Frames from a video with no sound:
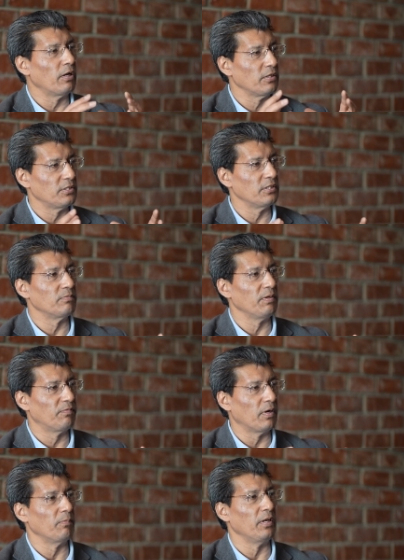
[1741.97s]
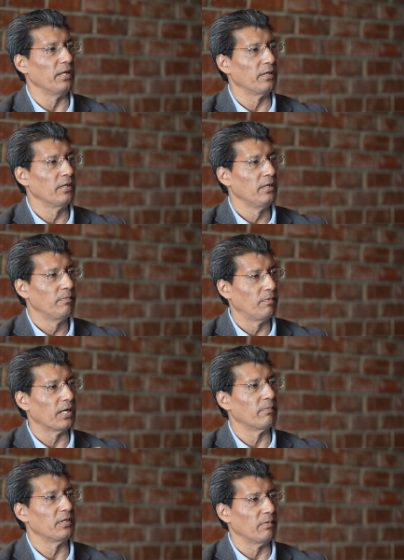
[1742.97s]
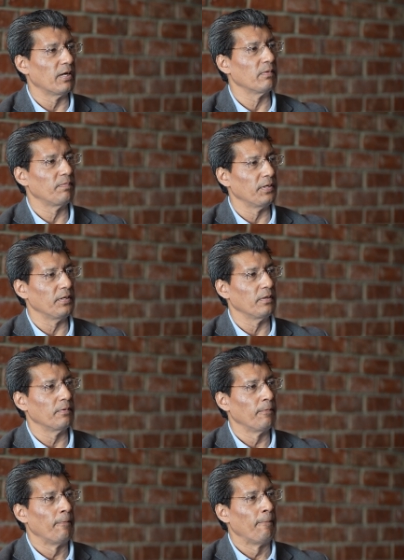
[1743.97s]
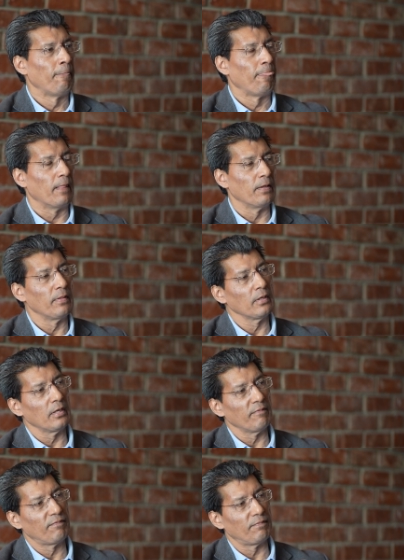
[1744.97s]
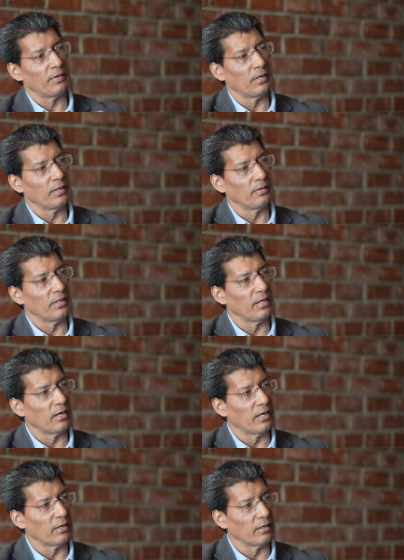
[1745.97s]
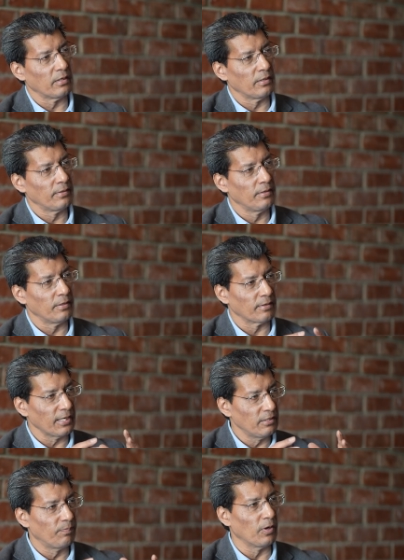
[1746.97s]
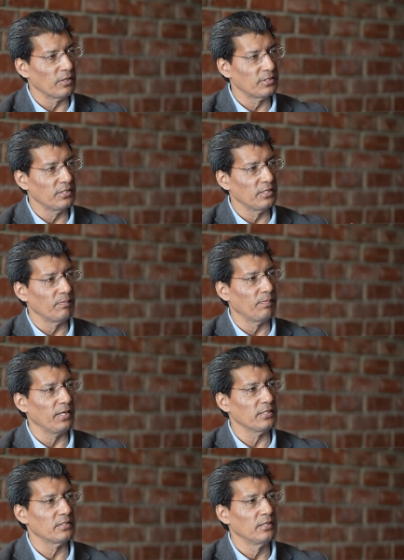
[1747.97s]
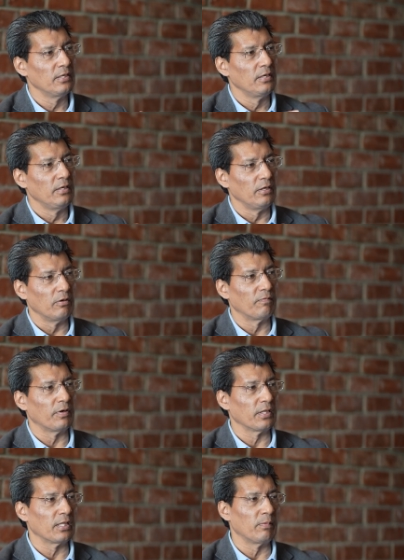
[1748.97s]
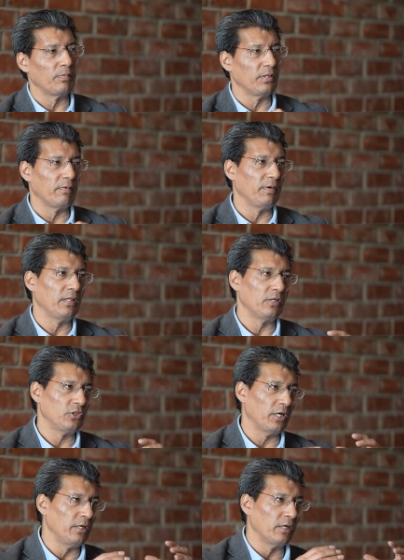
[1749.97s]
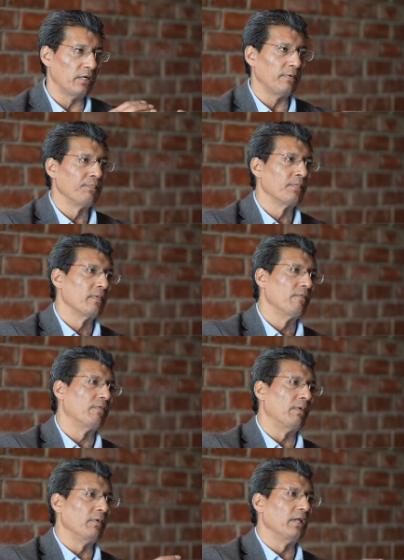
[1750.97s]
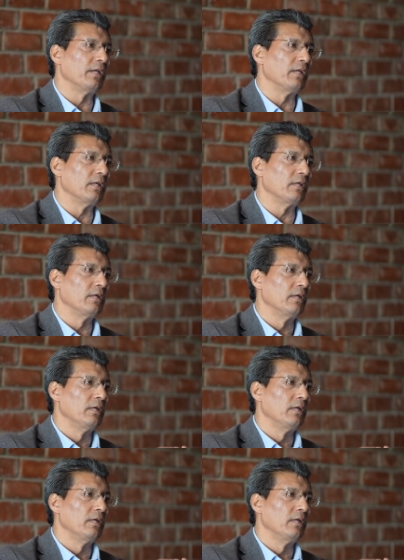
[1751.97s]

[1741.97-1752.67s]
policies we formulate for our development. I think if there are right policies in place, for example, the way the China formulated